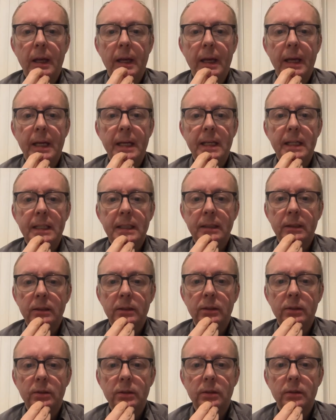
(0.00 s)

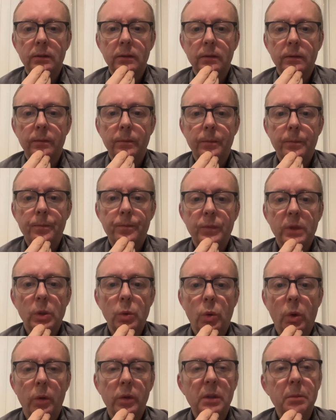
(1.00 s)
And
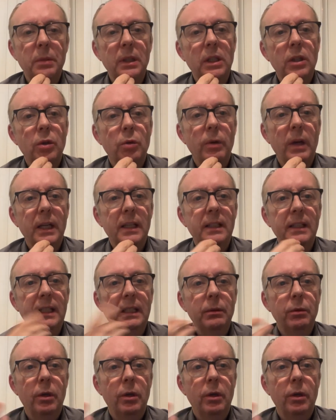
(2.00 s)
what would it be correctly?